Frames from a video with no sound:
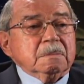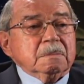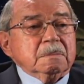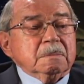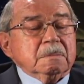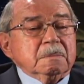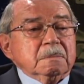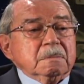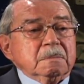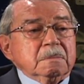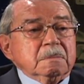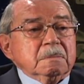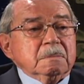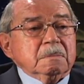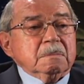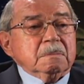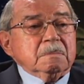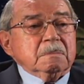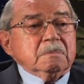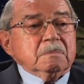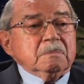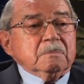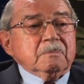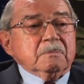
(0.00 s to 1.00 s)
So she had no
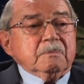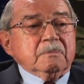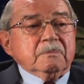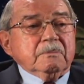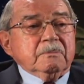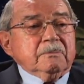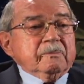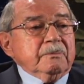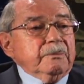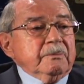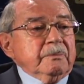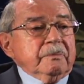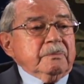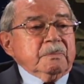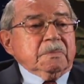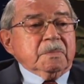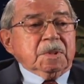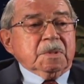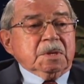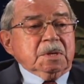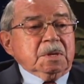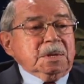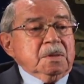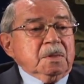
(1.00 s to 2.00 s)
way of knowing
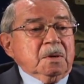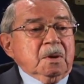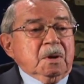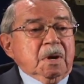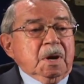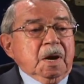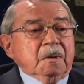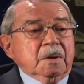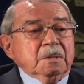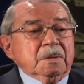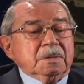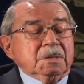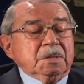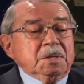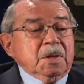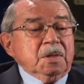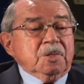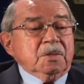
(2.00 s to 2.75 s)
she what had occurred? I, she